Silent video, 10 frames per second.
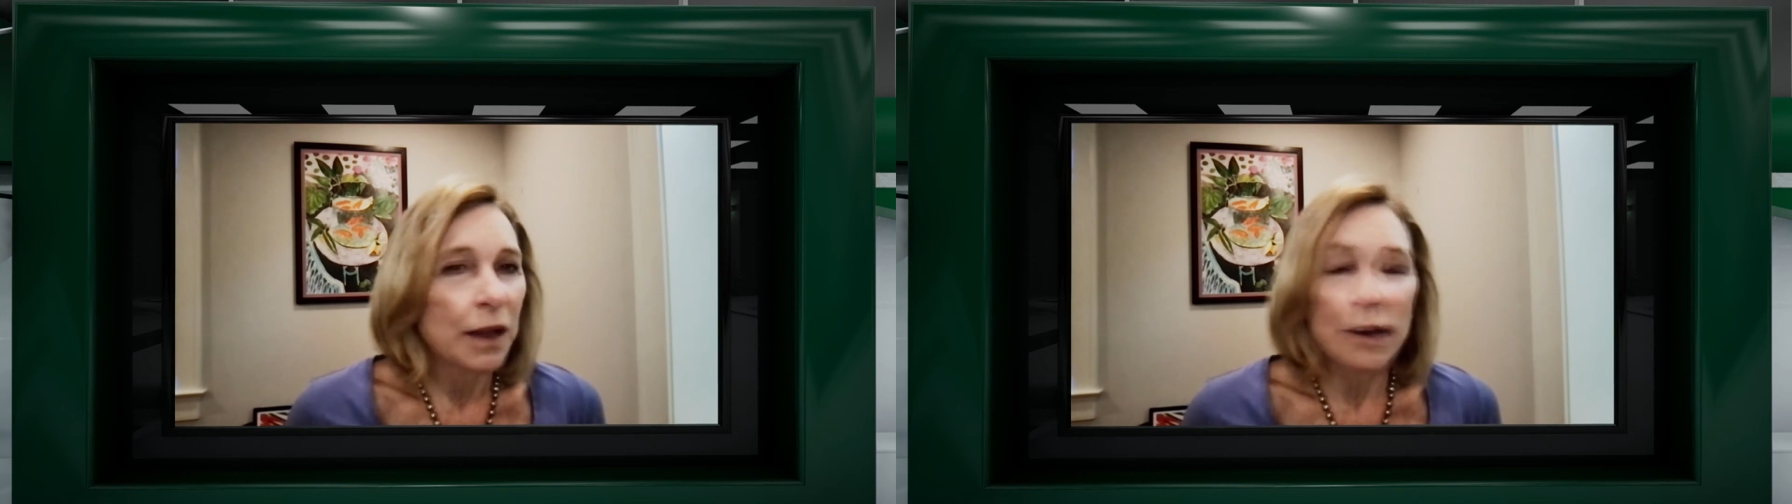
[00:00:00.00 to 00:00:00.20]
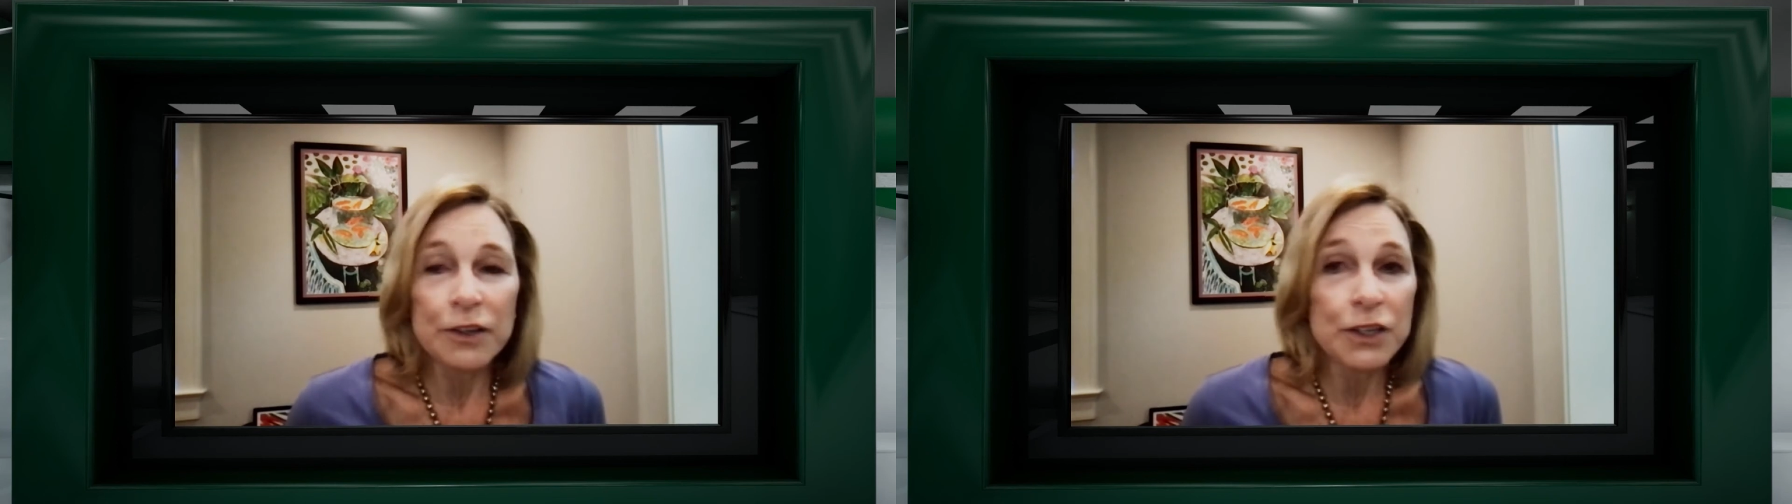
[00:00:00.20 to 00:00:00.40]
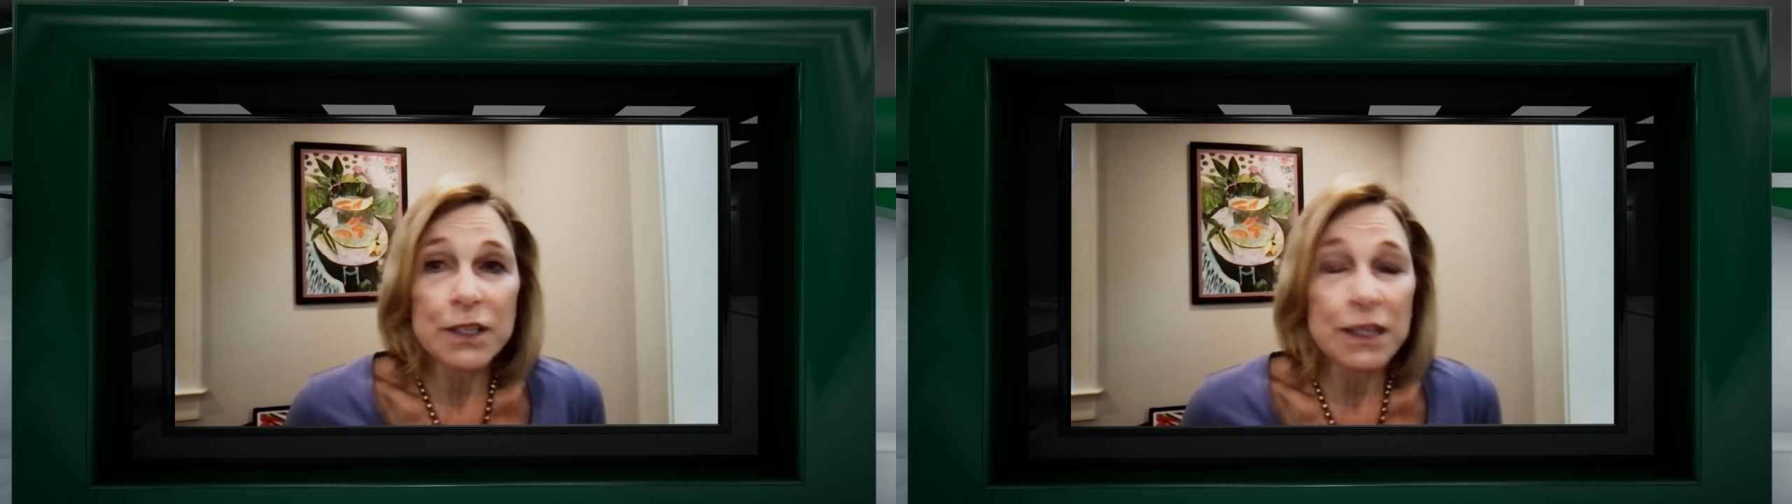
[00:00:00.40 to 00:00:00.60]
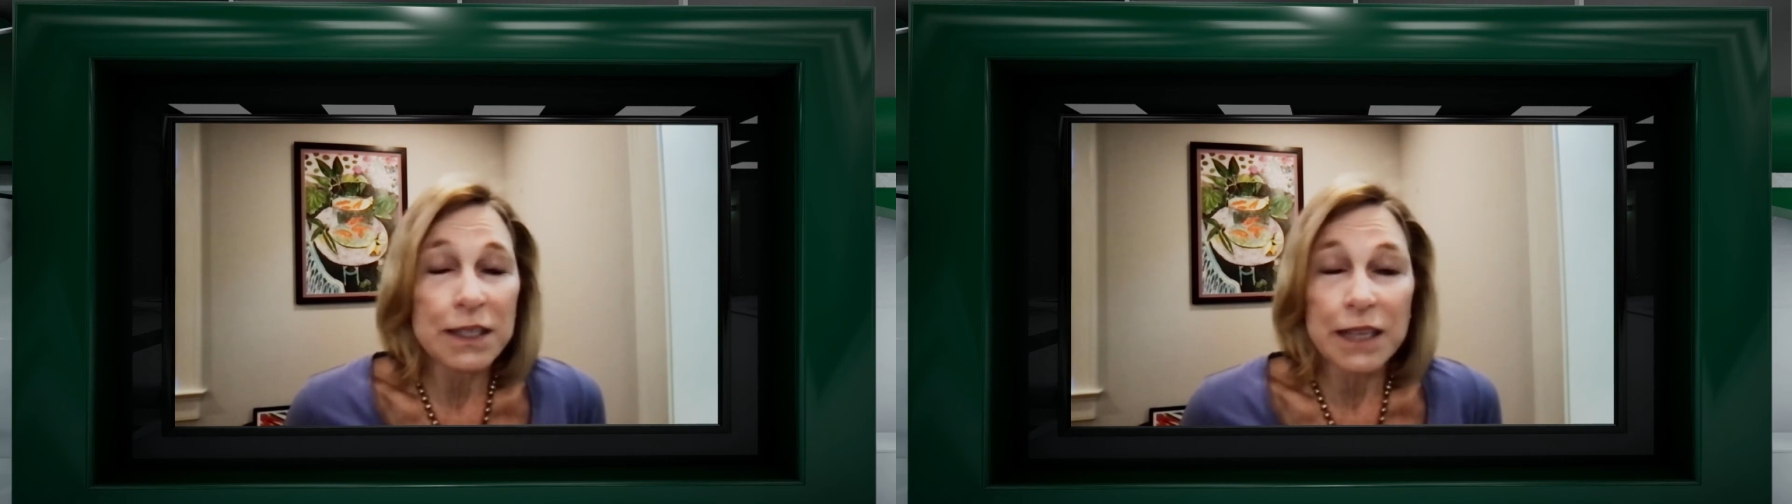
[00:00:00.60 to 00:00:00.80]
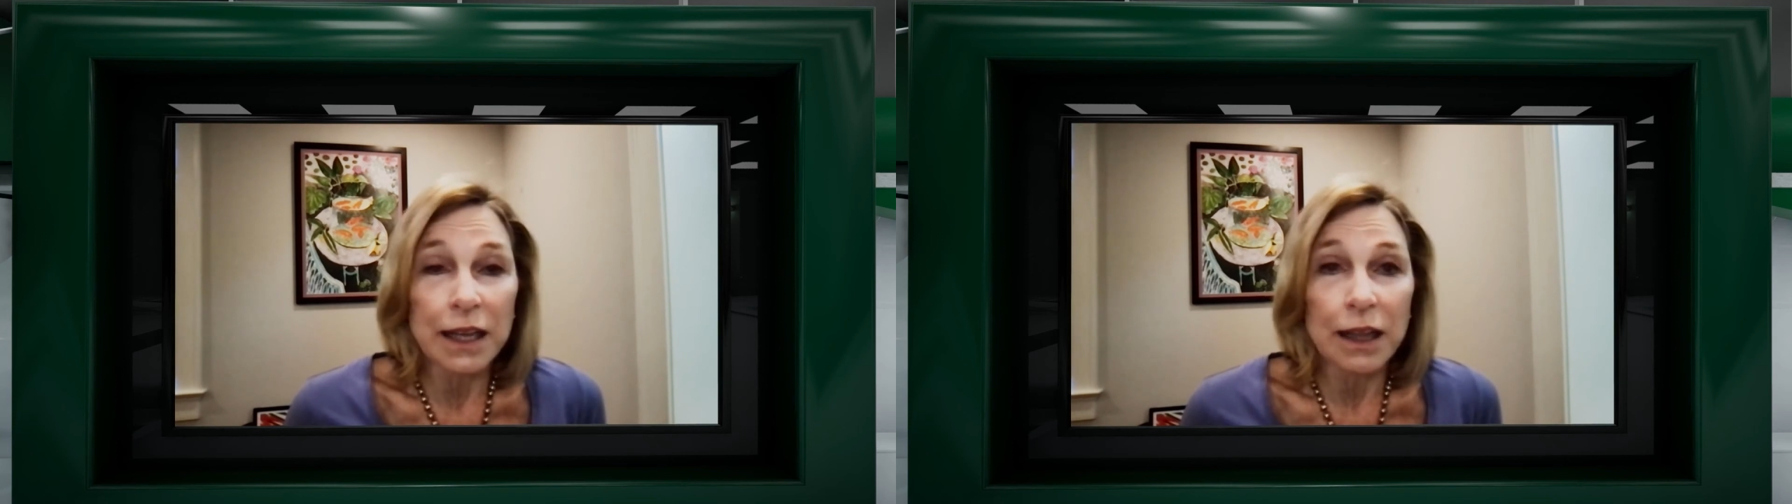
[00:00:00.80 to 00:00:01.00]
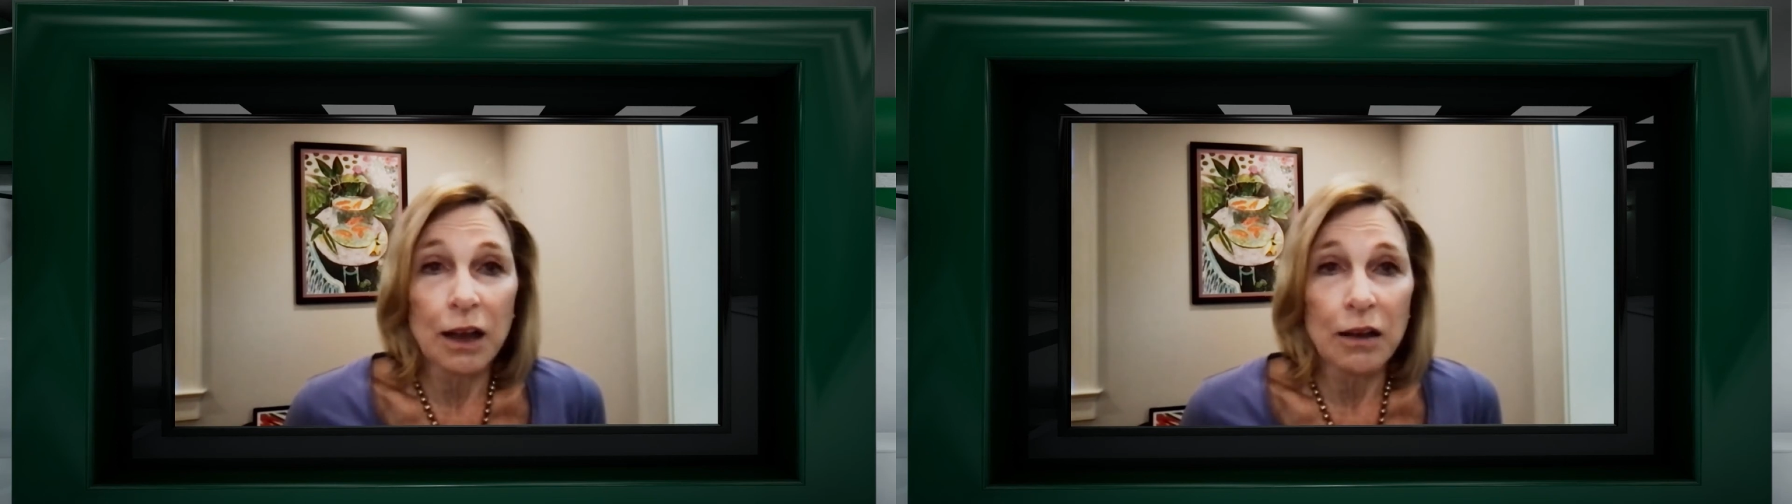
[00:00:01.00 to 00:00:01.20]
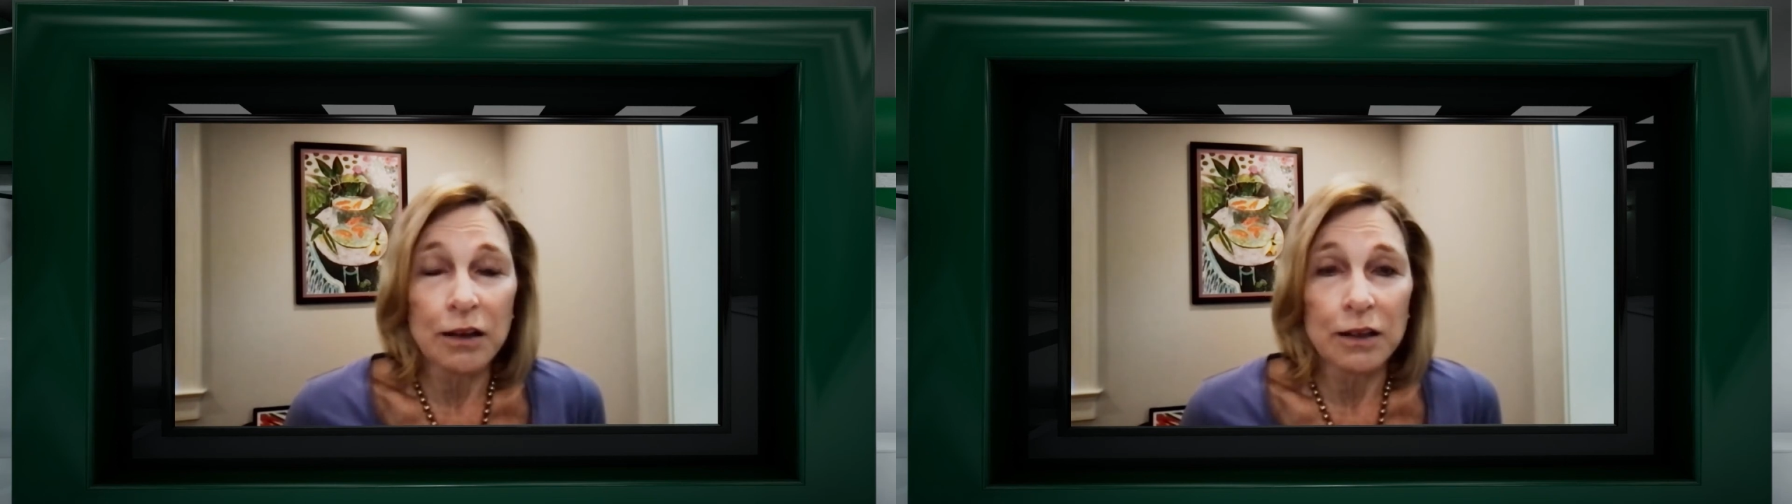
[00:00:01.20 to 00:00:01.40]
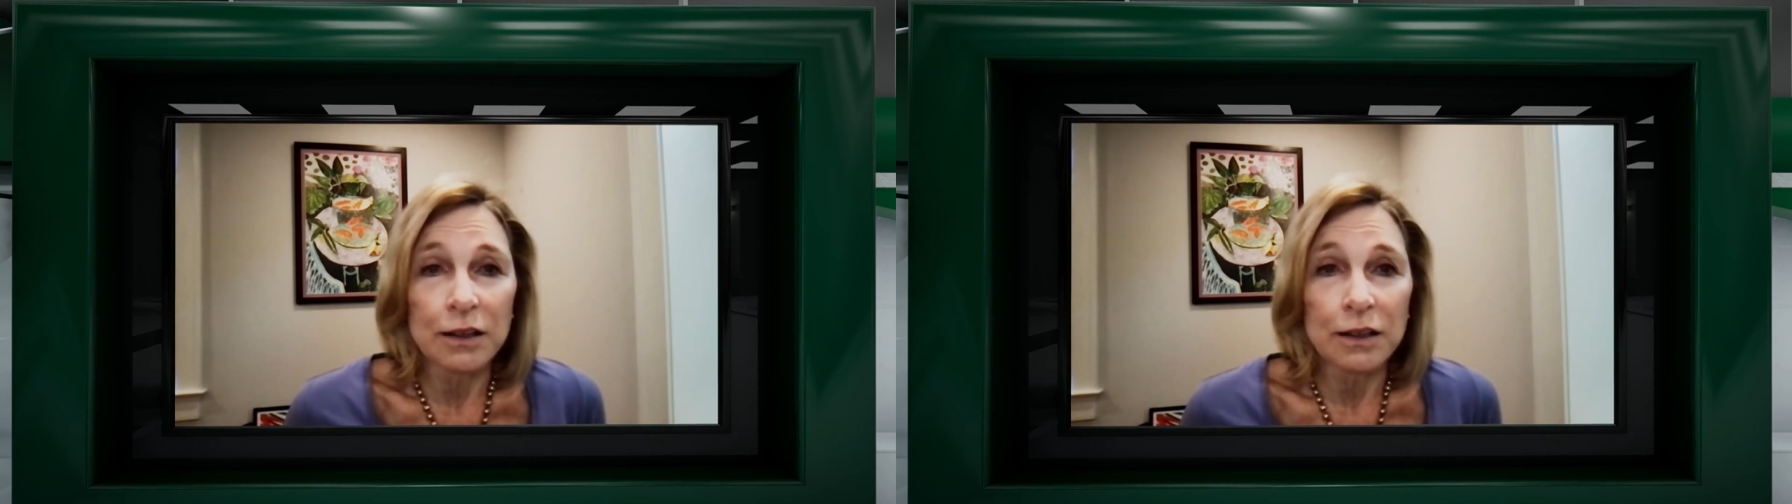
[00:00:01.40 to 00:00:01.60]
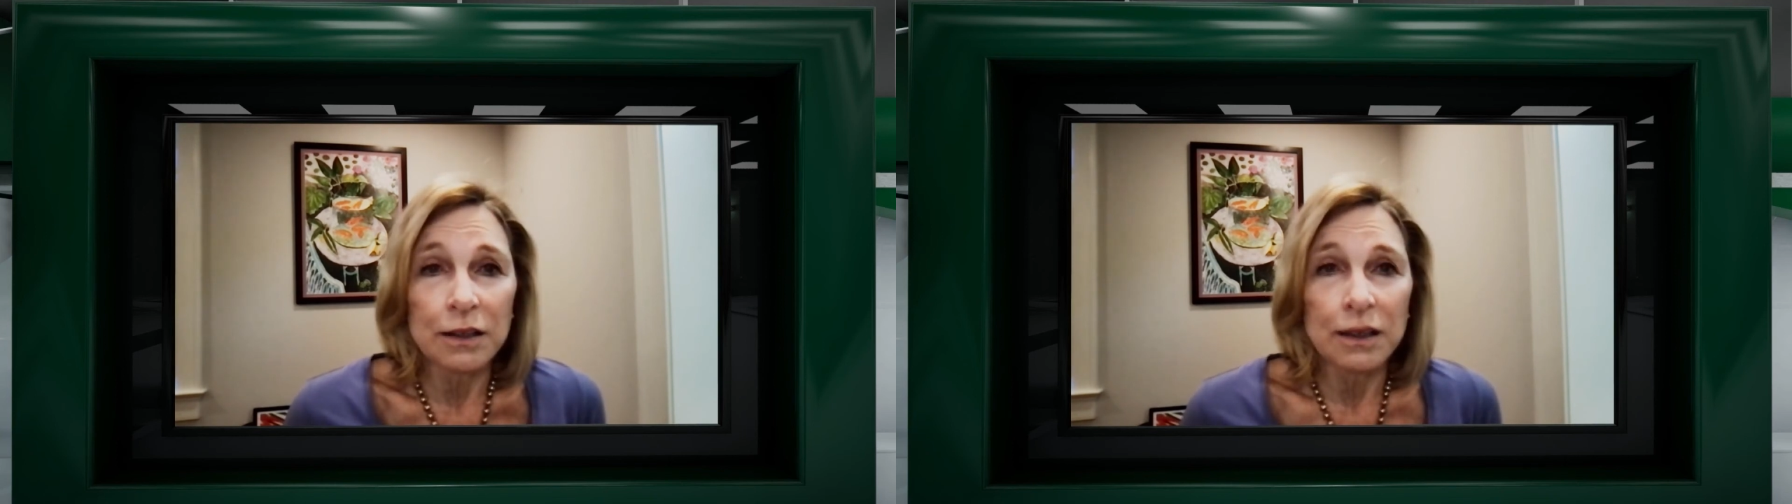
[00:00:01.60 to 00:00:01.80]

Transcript: are just going to take longer